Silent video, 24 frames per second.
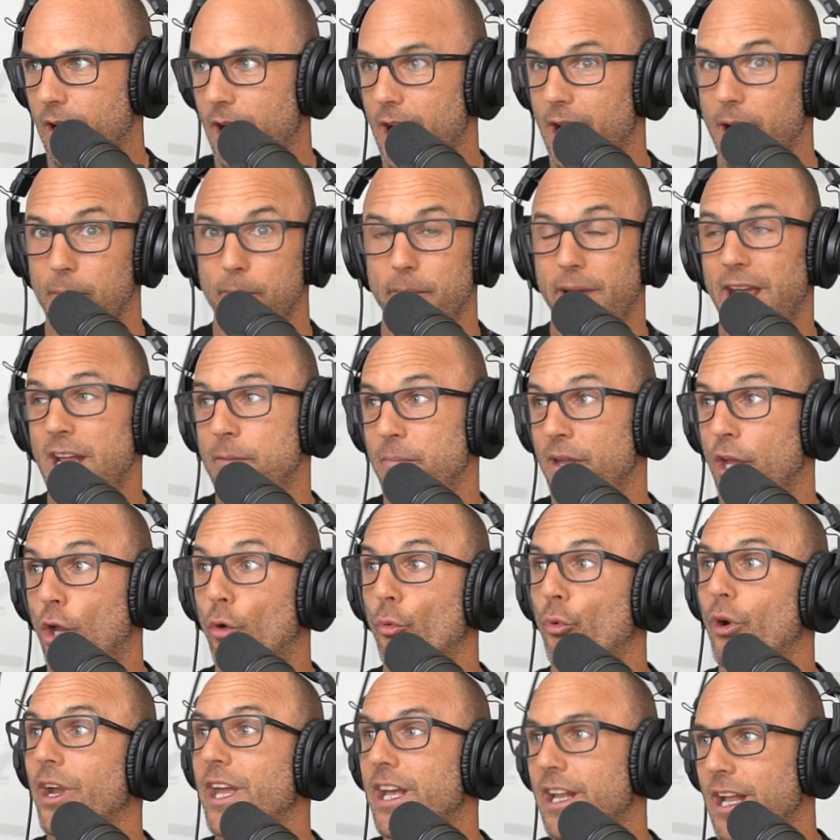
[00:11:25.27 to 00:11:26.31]
and it made me
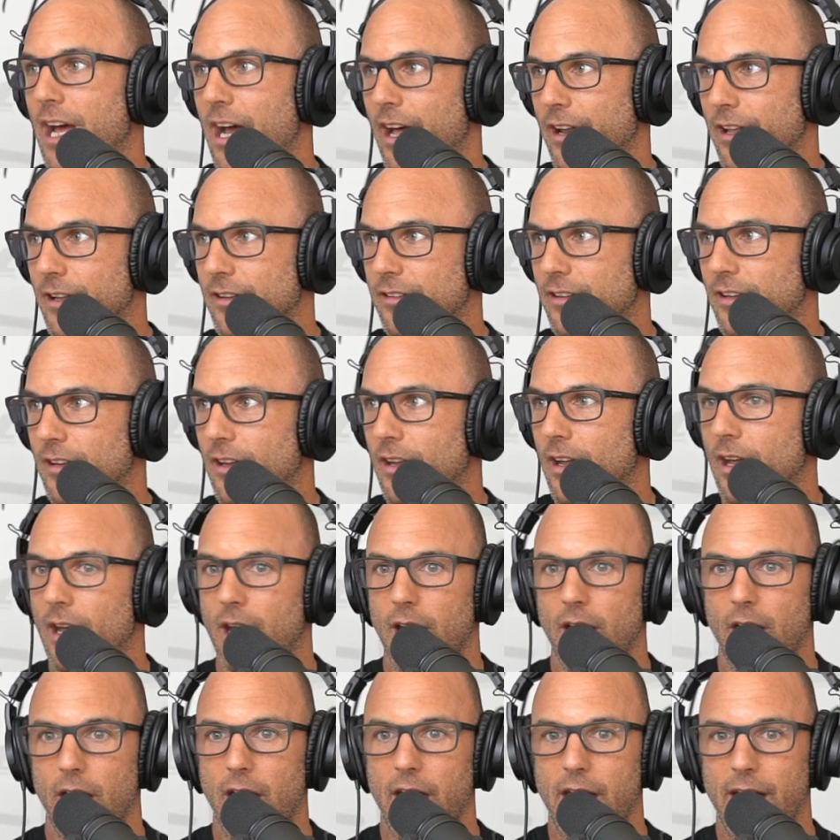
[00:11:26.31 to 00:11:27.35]
great at it.
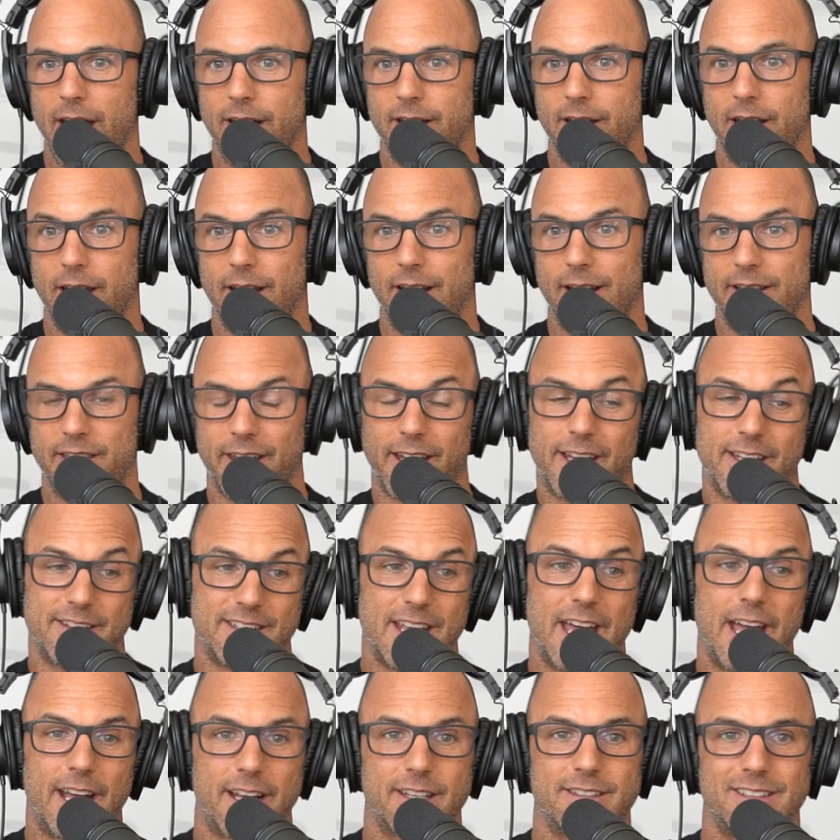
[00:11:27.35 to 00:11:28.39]
Mm. And at the
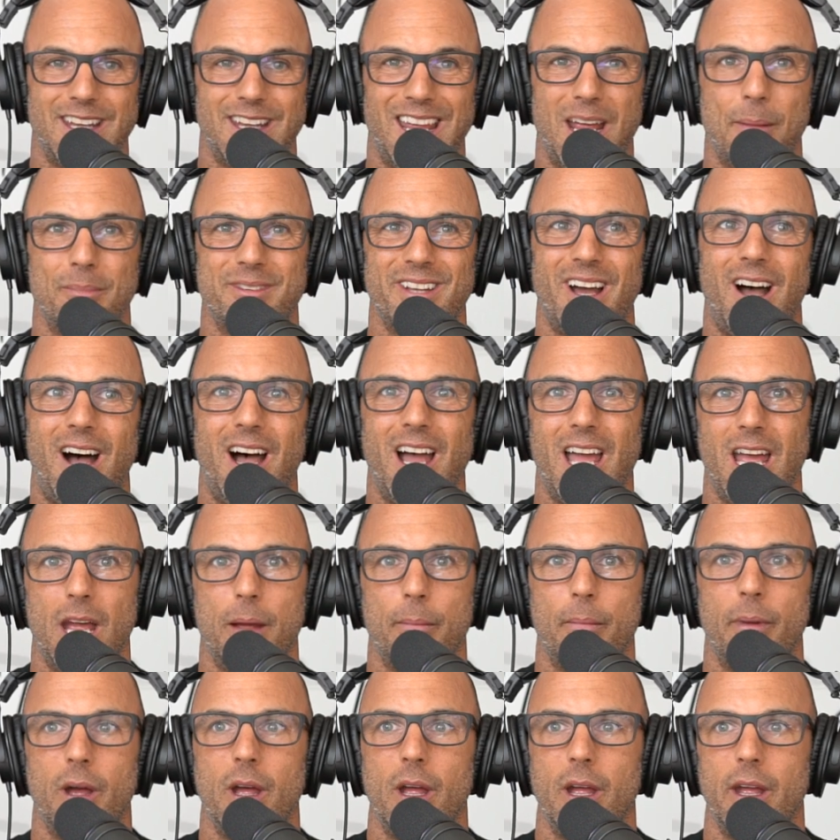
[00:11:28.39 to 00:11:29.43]
exact same
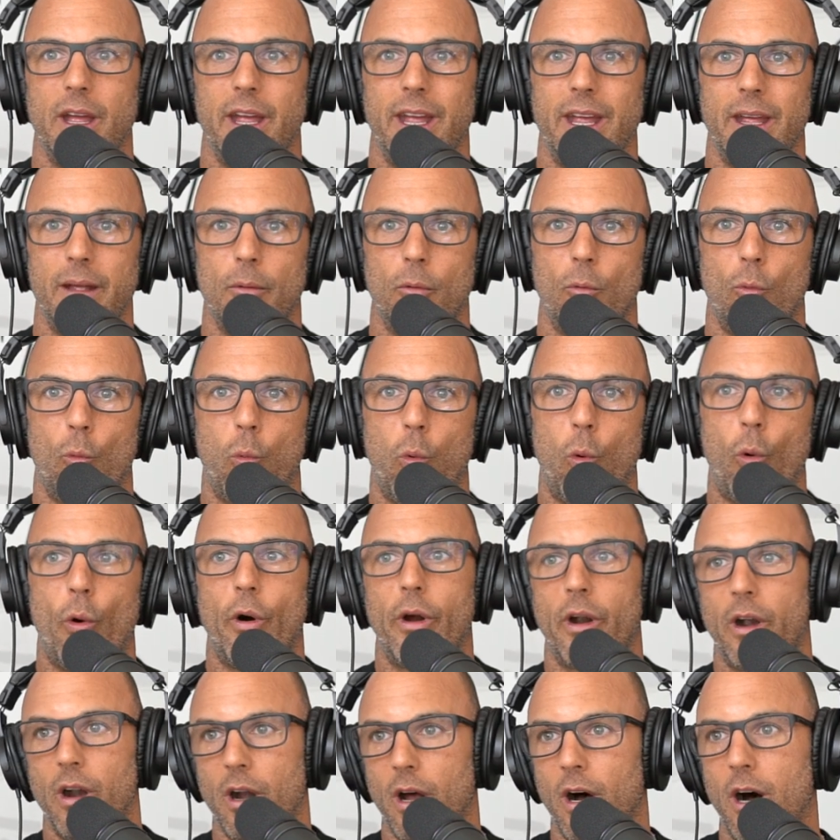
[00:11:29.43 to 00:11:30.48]
time, it
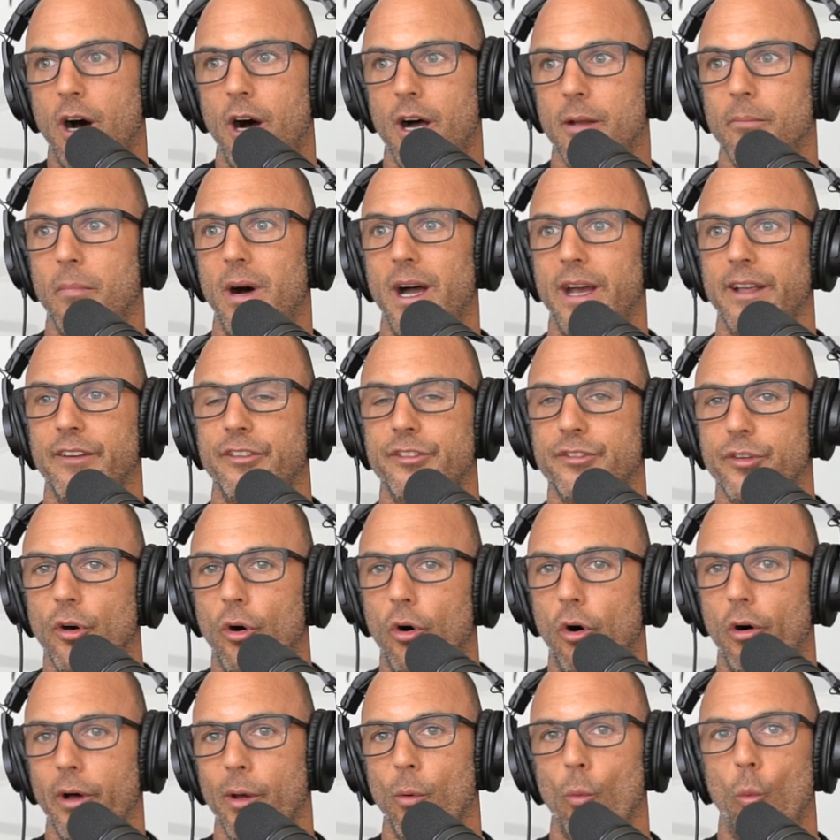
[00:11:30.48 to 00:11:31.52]
wore on my
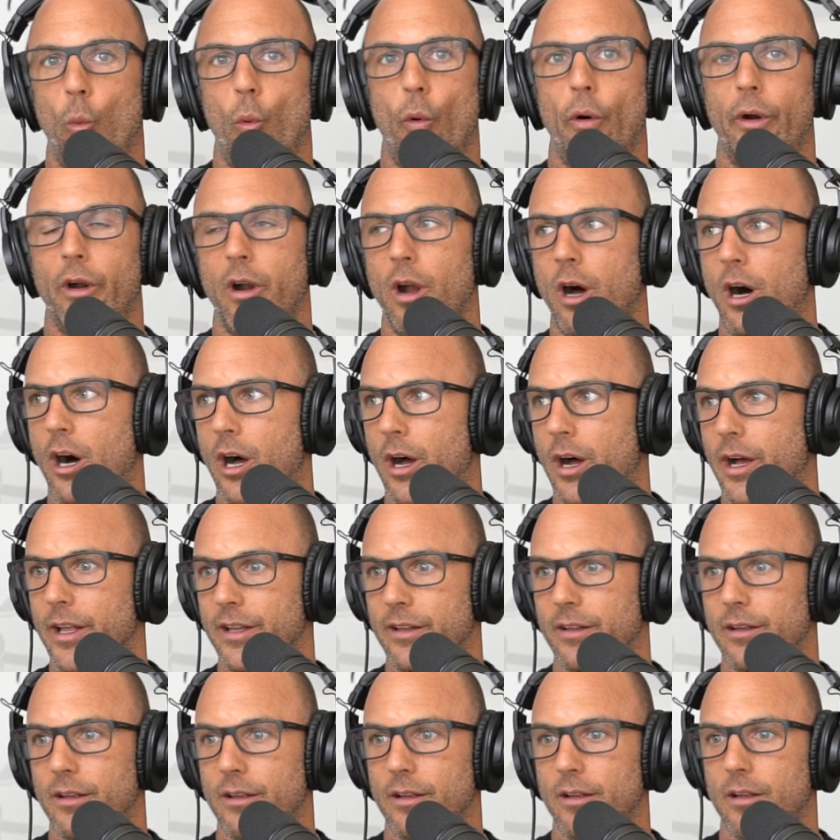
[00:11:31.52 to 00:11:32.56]
soul. It wore
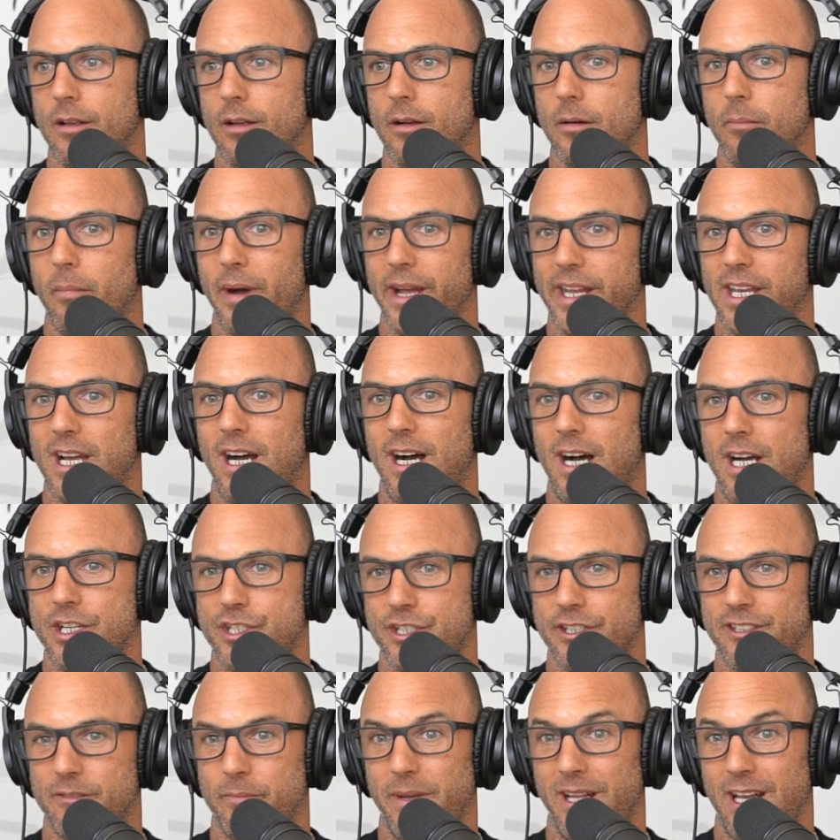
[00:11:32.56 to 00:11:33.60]
on my
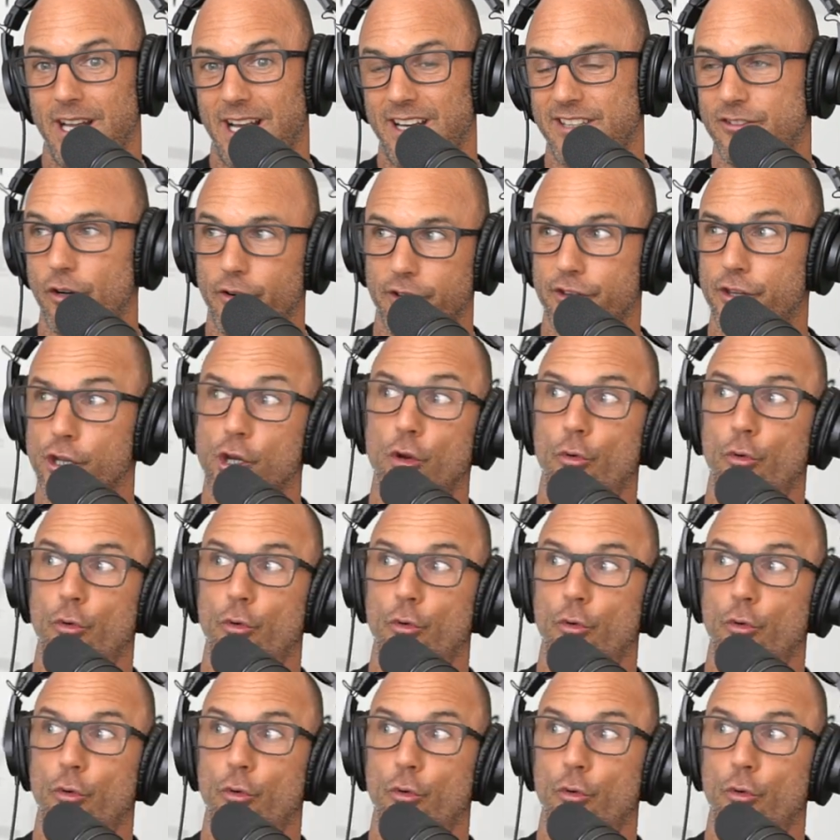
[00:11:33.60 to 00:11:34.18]
conscience, meaning I started to